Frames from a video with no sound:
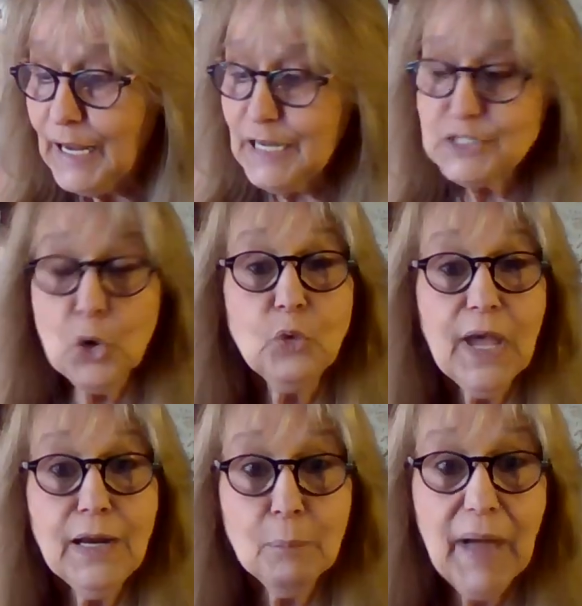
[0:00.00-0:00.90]
It's
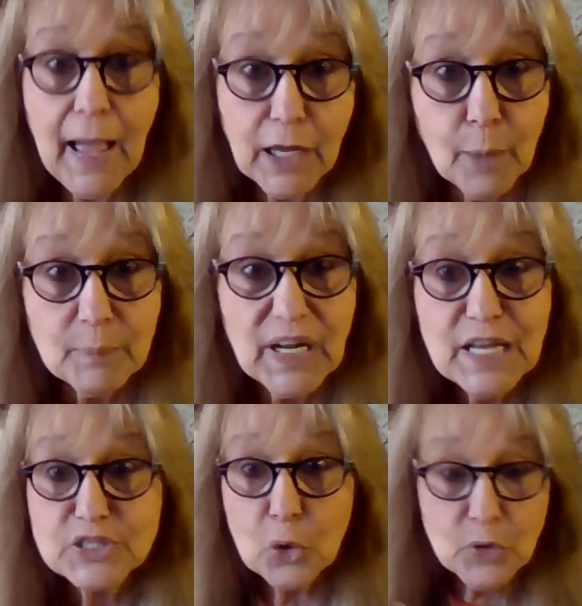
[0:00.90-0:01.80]
okay to back up.
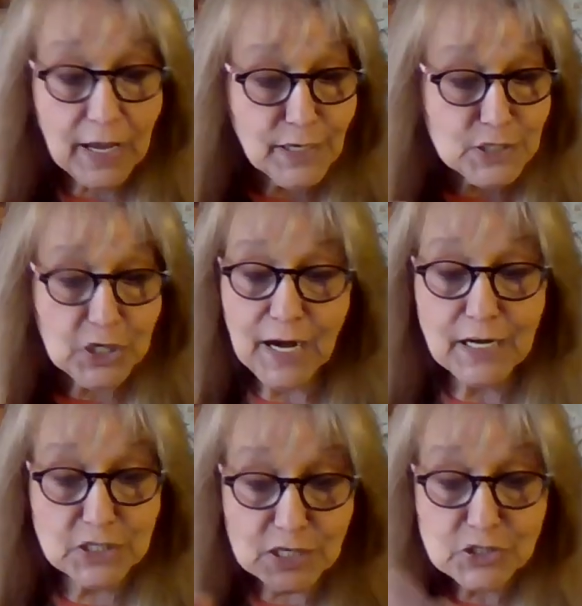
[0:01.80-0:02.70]
It's okay to
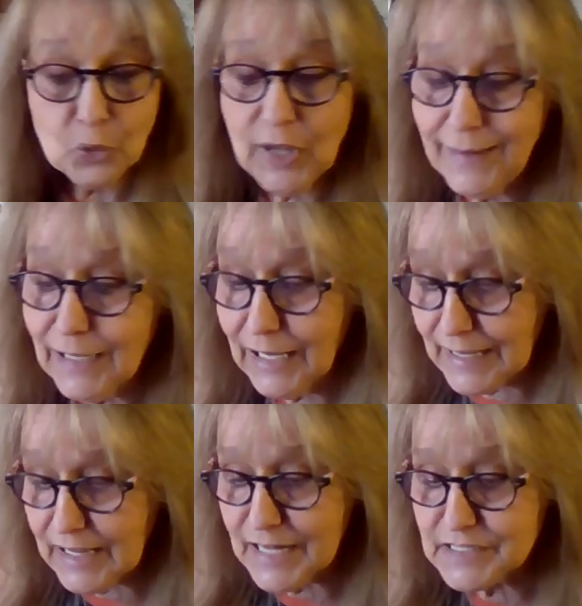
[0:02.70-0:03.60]
change. It's okay to
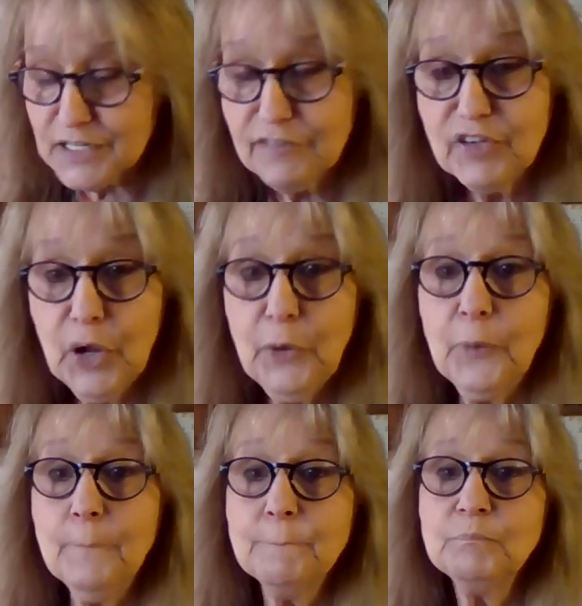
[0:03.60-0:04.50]
let that stuff
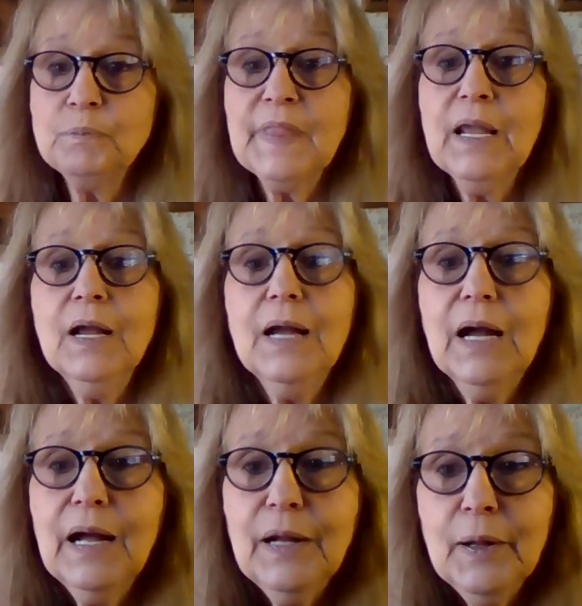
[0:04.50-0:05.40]
go.
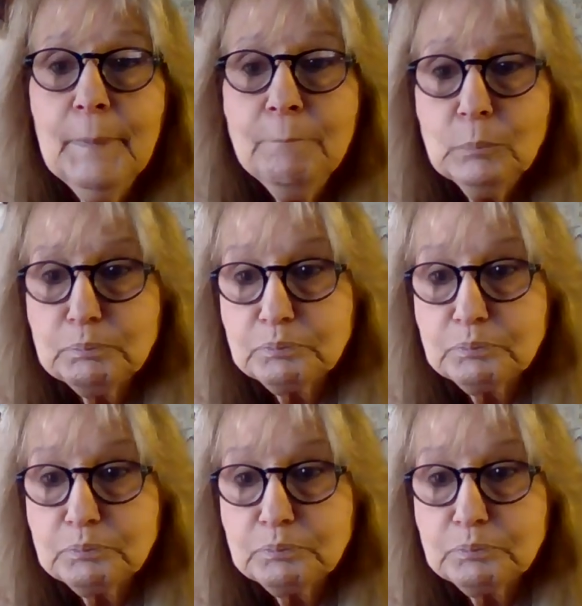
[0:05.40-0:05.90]
Um,